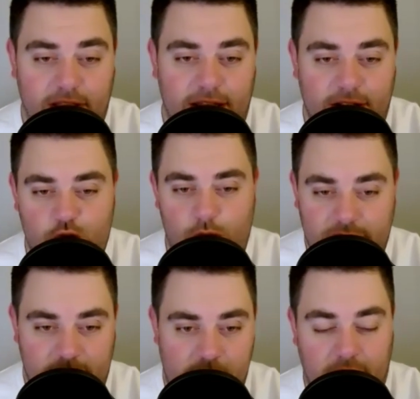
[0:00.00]
They didn't
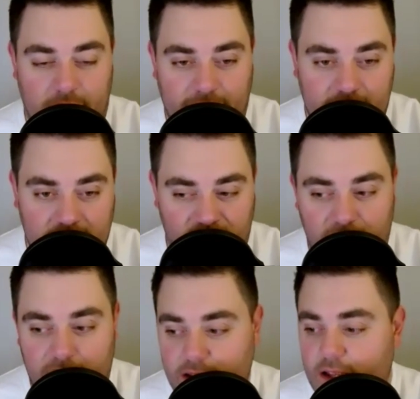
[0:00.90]
trust him. They didn't like his
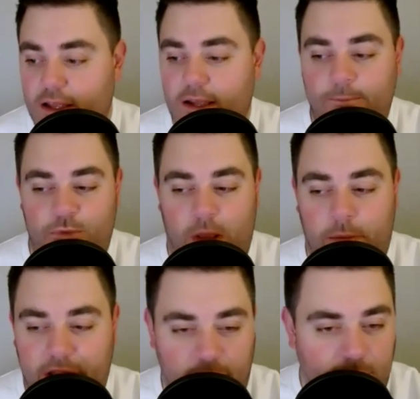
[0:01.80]
fit. They
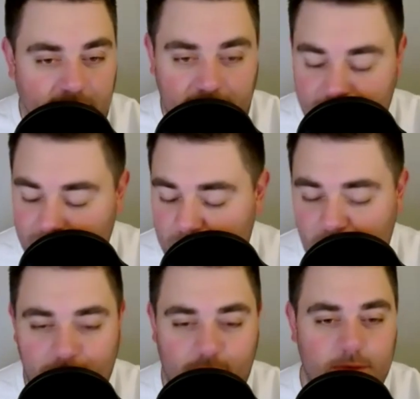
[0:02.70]
played Enrique Freeman
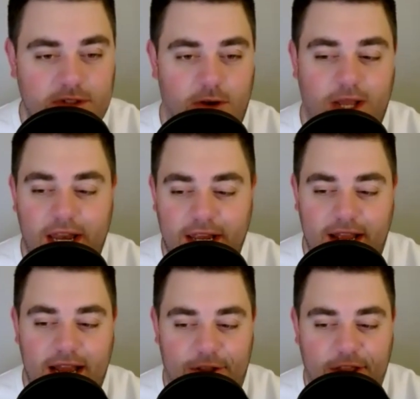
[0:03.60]
over him, so getting a
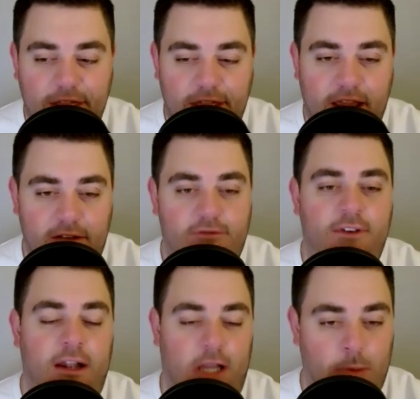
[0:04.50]
guy that they think can
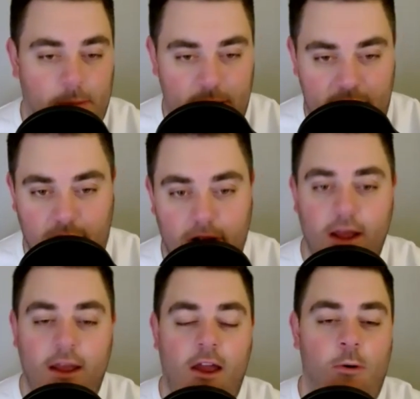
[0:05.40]
fit a little bit better
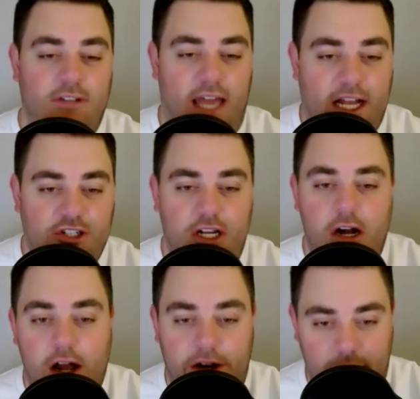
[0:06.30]
was actually
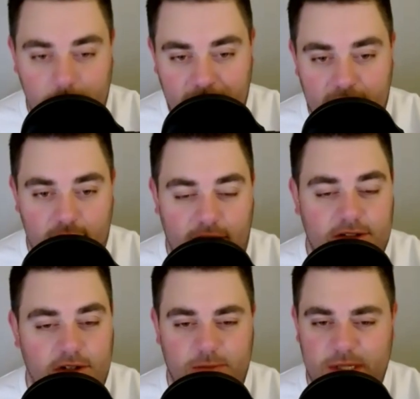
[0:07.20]
on an NBA
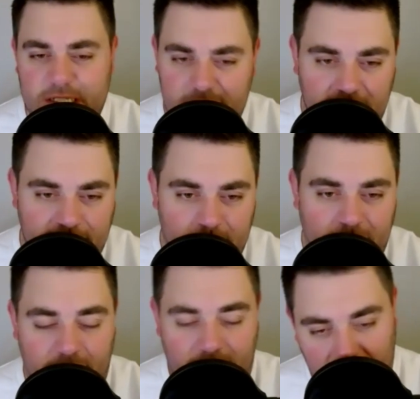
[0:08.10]
roster, has been in the league for
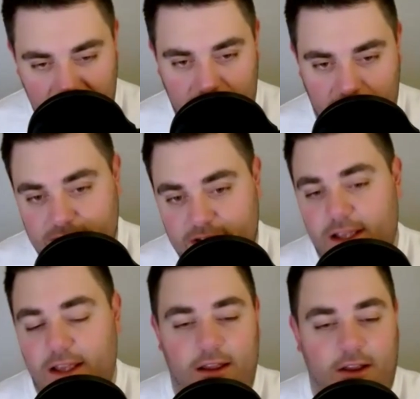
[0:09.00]
about 8 years,
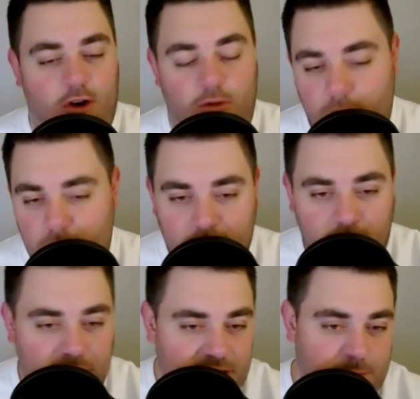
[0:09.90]
career
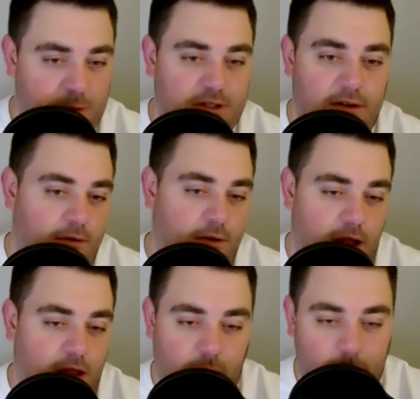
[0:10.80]

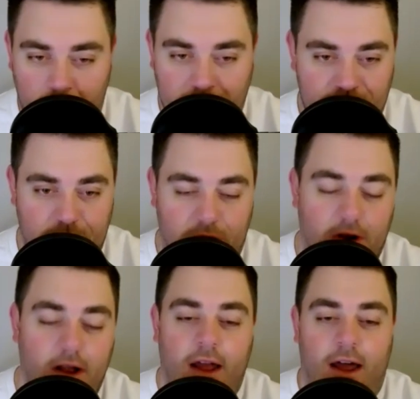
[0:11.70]
36% three-point
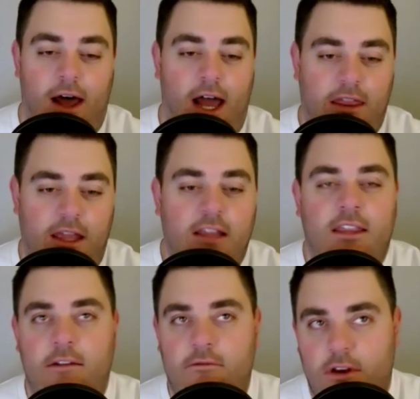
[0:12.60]
shooter. I think
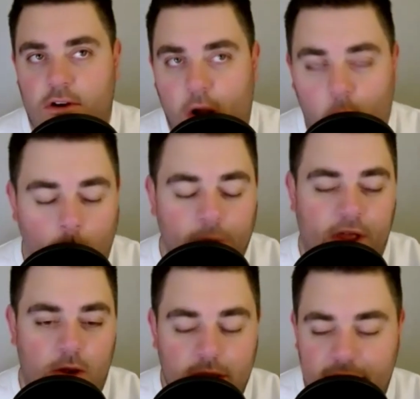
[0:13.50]
that you're hoping
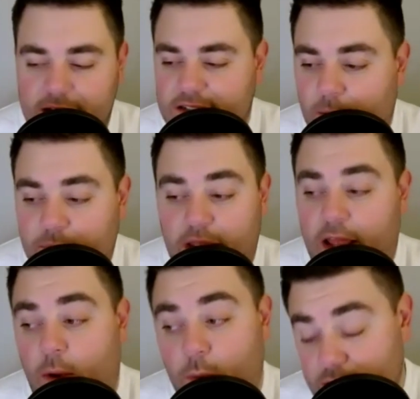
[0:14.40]
that you can get something,
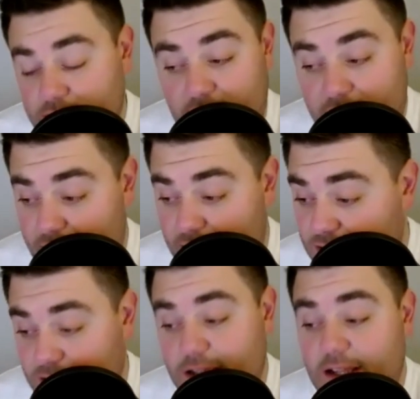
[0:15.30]
and I will say
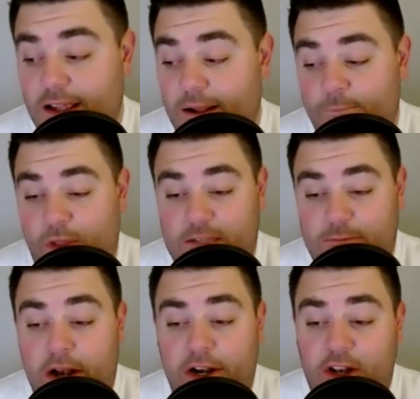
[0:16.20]
this, it's
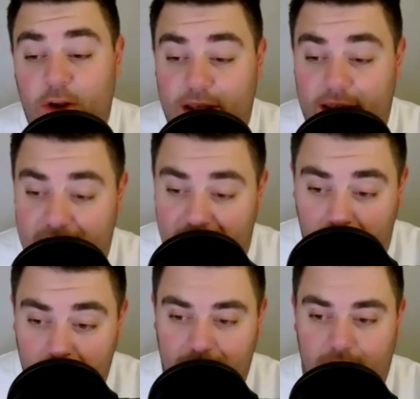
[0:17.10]
better to do it
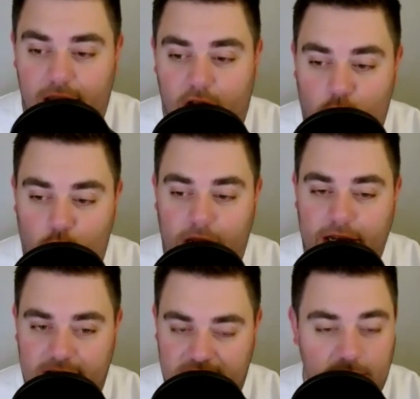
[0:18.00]
now in early
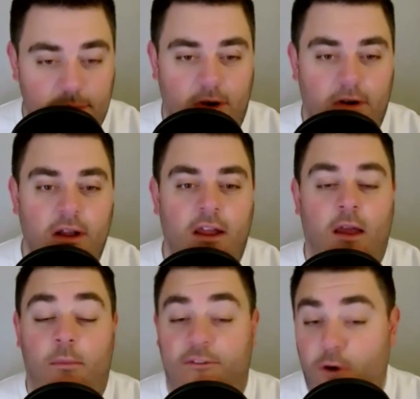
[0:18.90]
December
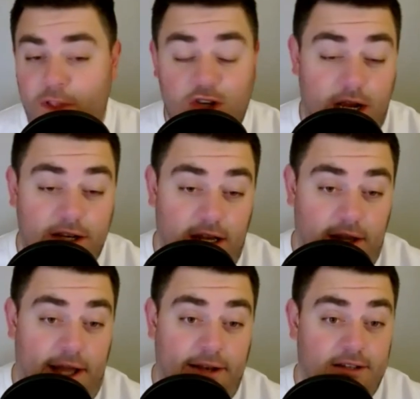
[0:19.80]
before the trade
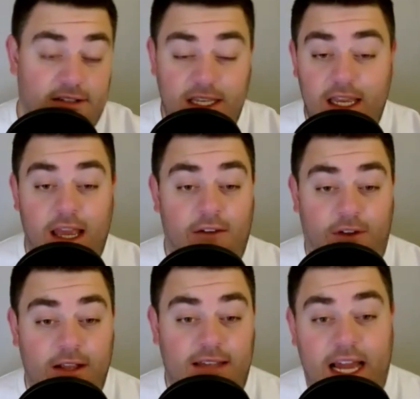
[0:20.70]
deadline to see if
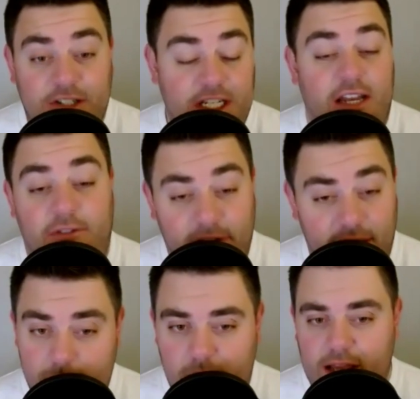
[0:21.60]
he's actually going to
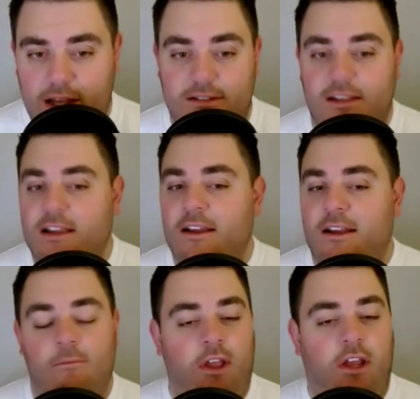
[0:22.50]
fit, because
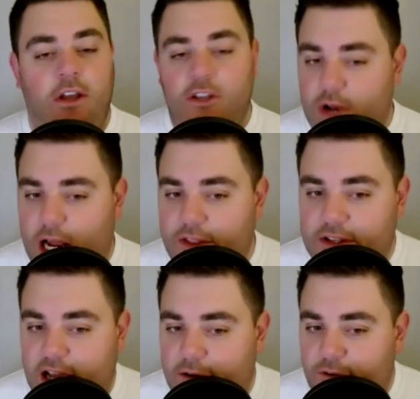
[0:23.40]
they could try
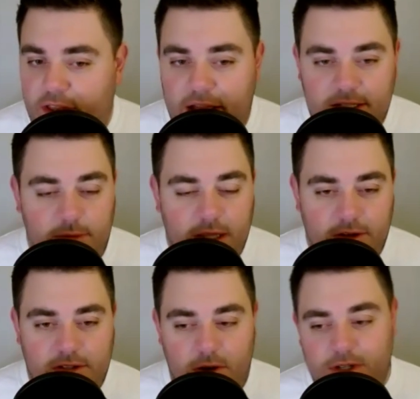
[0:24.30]
this out for the next month
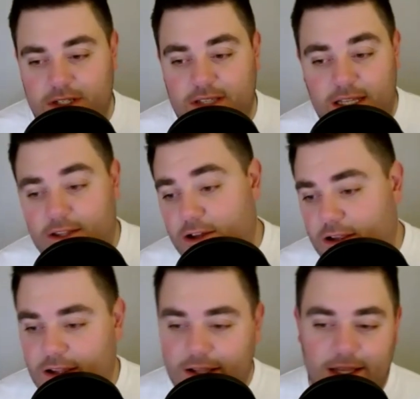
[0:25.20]
or so and just say,
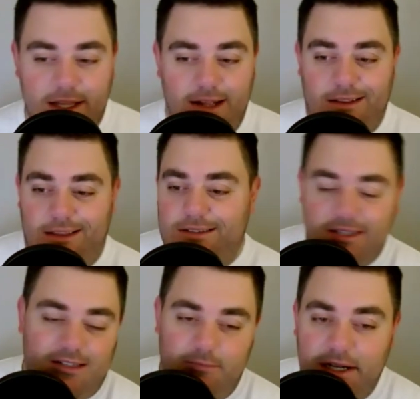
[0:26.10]
look, this
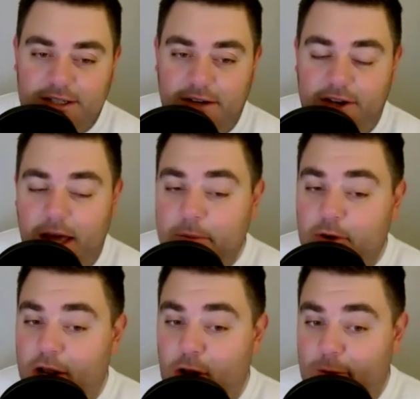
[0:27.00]
isn't much of an
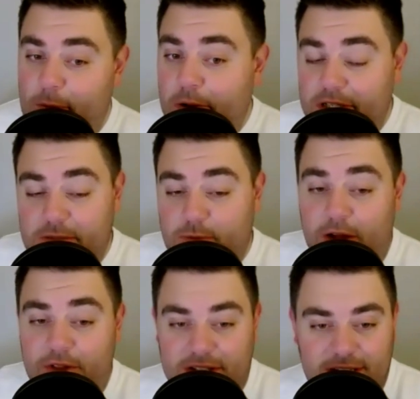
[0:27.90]
upgrade over Moses
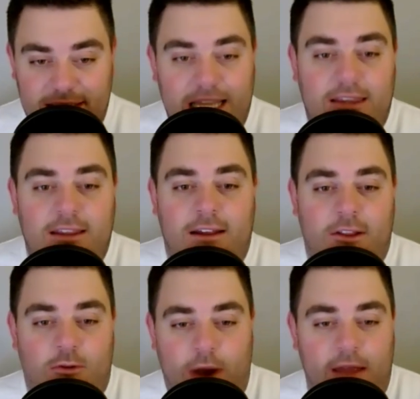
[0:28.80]
Brown. This is not
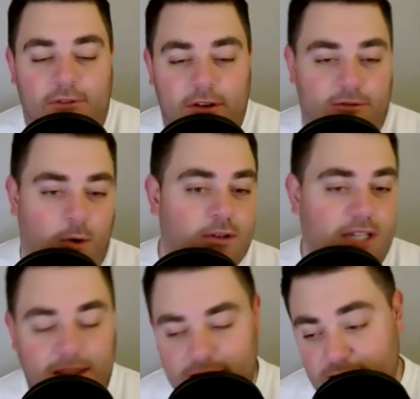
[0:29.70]
the right fit for us
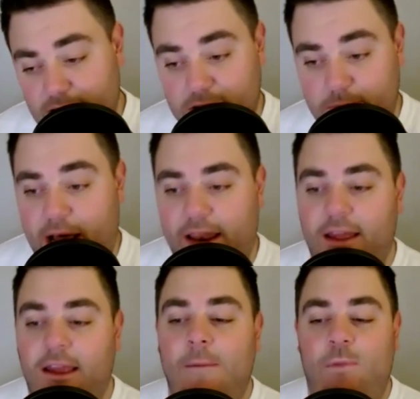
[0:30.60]
at the center spot,
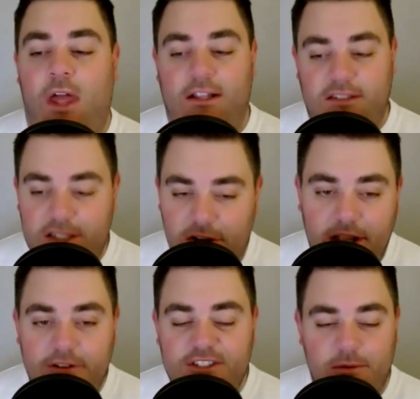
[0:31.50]
and it still
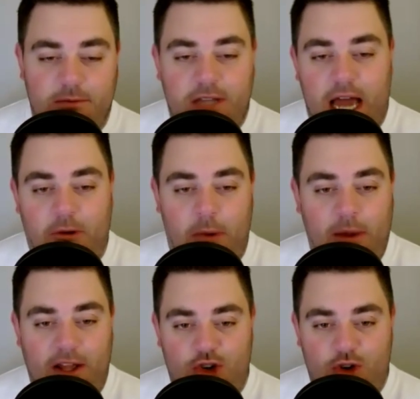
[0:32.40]
gives them some time to
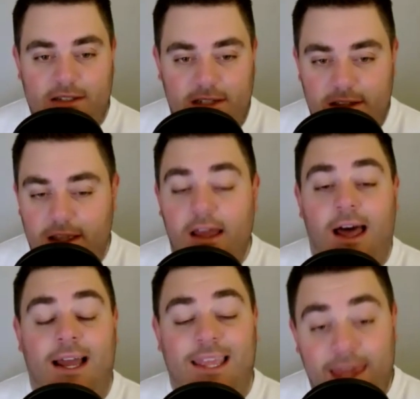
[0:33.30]
maybe address it
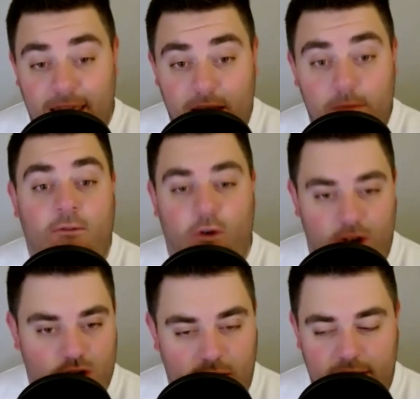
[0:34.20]
again before
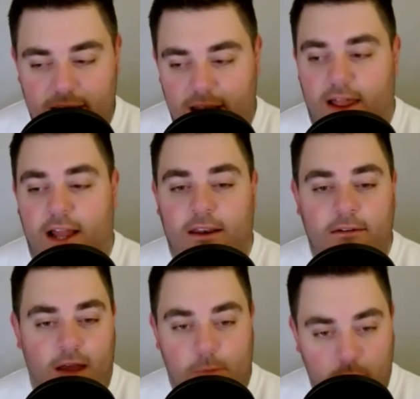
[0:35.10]
the trade deadline
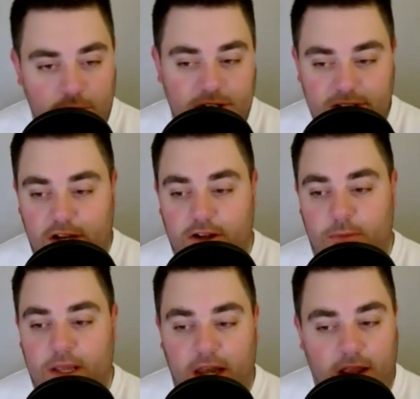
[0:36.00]
approaches here at
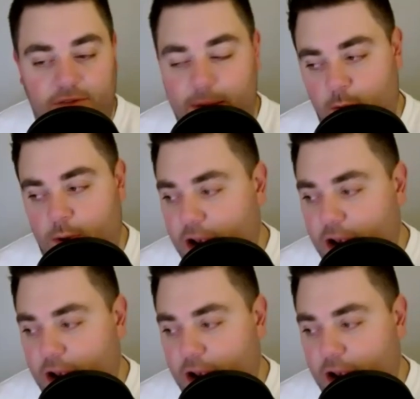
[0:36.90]
the beginning of February.